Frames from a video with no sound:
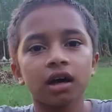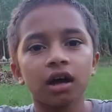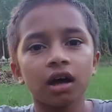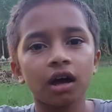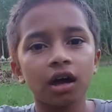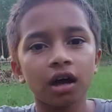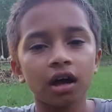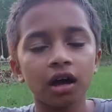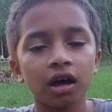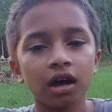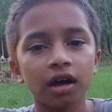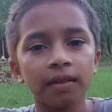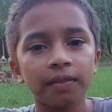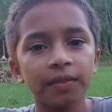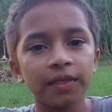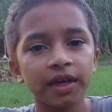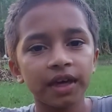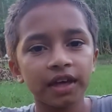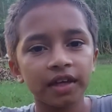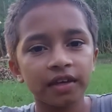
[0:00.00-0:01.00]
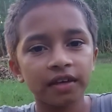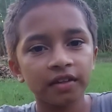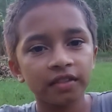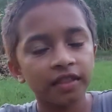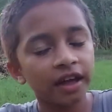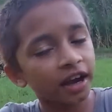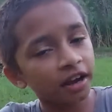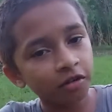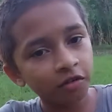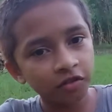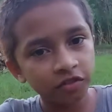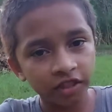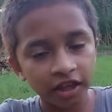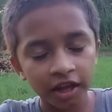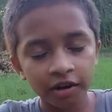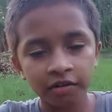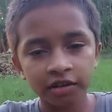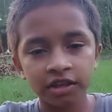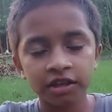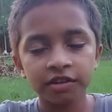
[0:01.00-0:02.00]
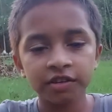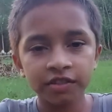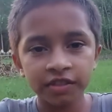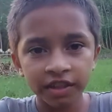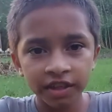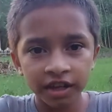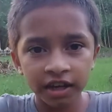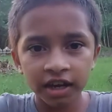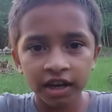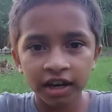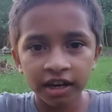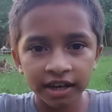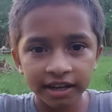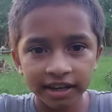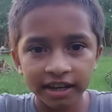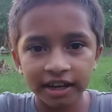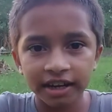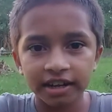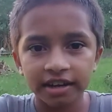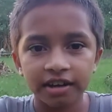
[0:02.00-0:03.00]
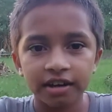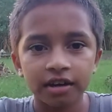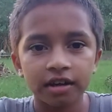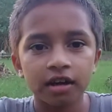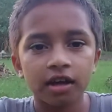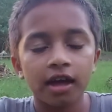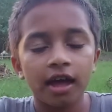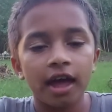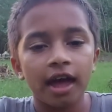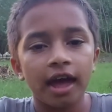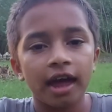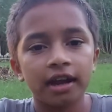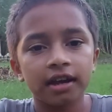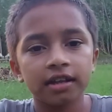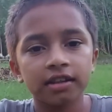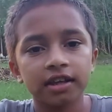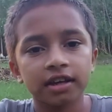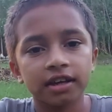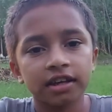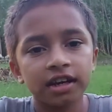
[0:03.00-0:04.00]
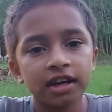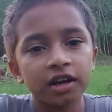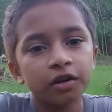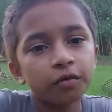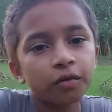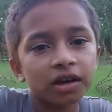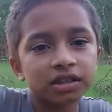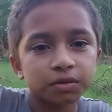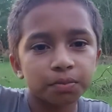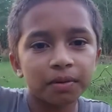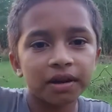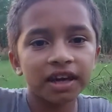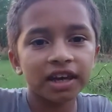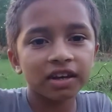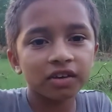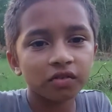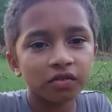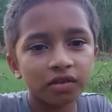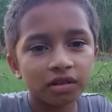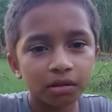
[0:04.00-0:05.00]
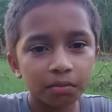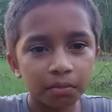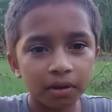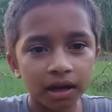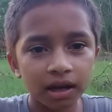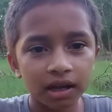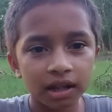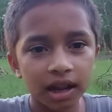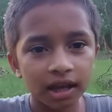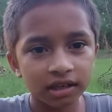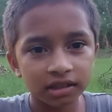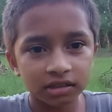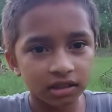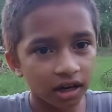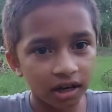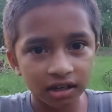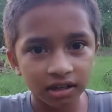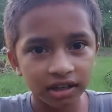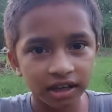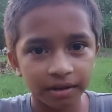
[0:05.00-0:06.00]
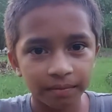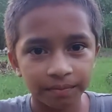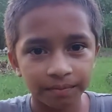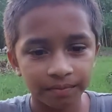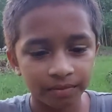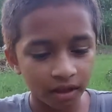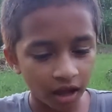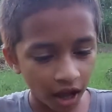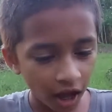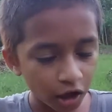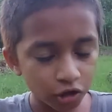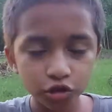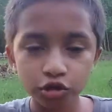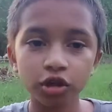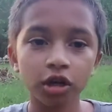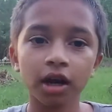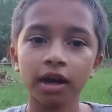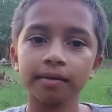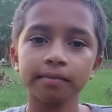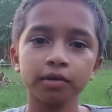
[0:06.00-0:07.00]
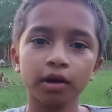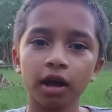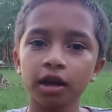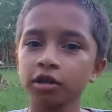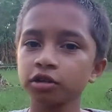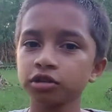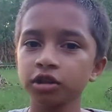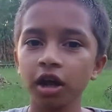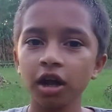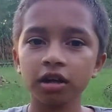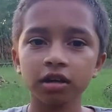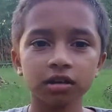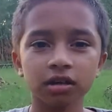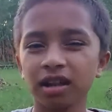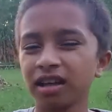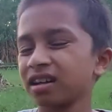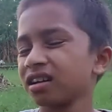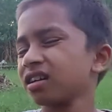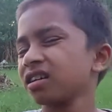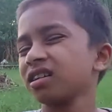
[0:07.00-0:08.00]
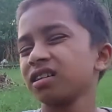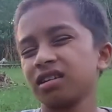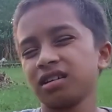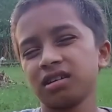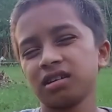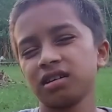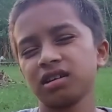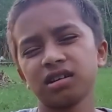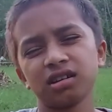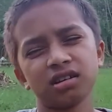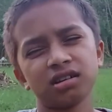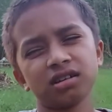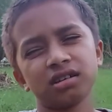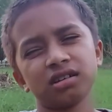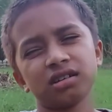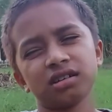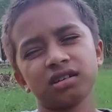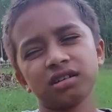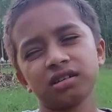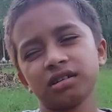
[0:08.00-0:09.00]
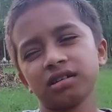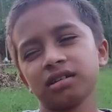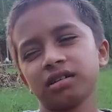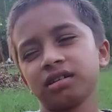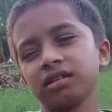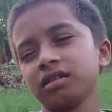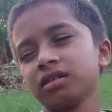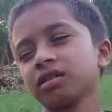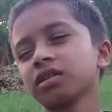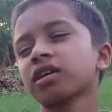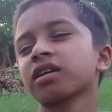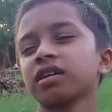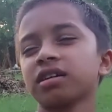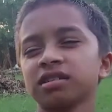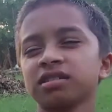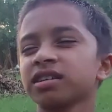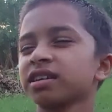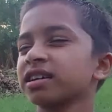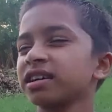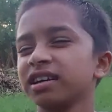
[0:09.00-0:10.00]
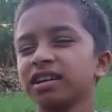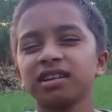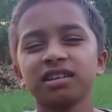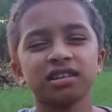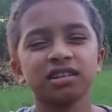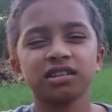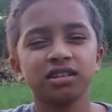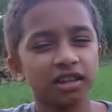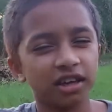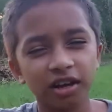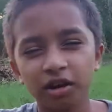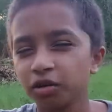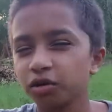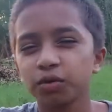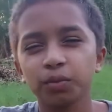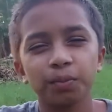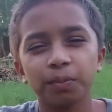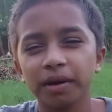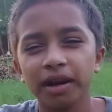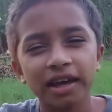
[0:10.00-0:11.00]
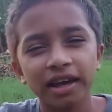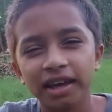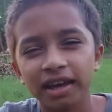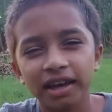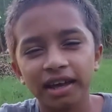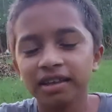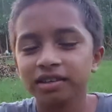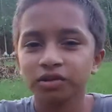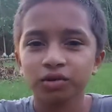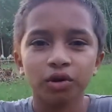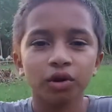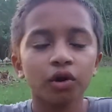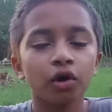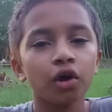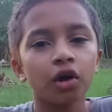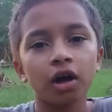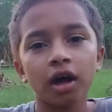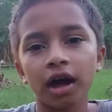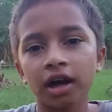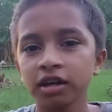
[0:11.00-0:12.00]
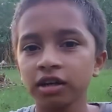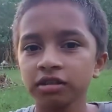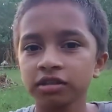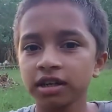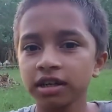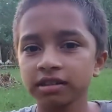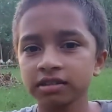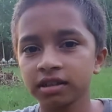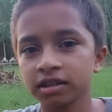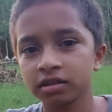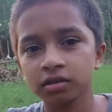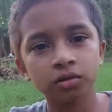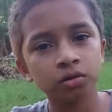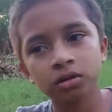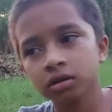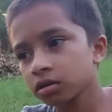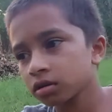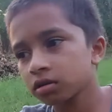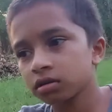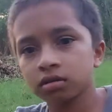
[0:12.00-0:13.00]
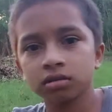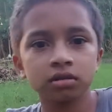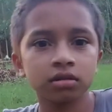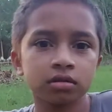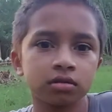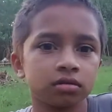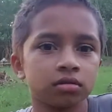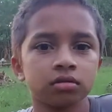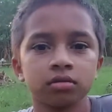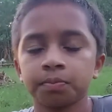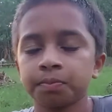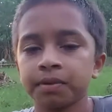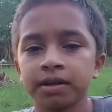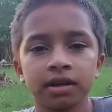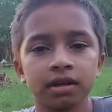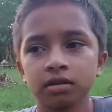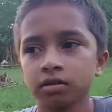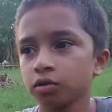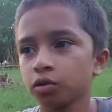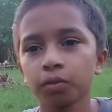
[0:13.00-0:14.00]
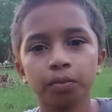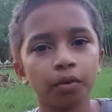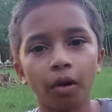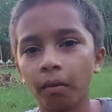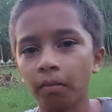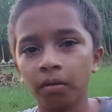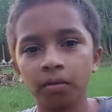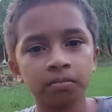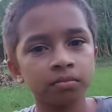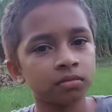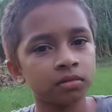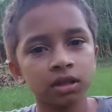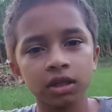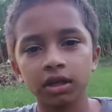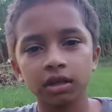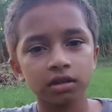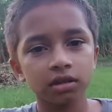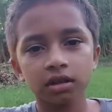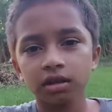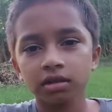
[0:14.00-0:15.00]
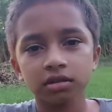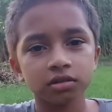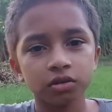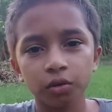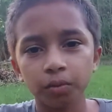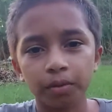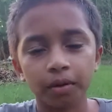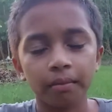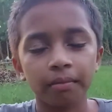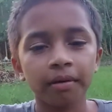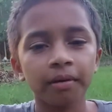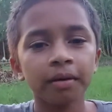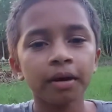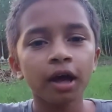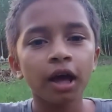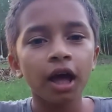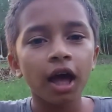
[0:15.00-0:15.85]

they had a kid and the kid was playing with my like truck game. Okay, it's a kid, they have to play. So I was like that, okay, to play, no problem, and there is no problem.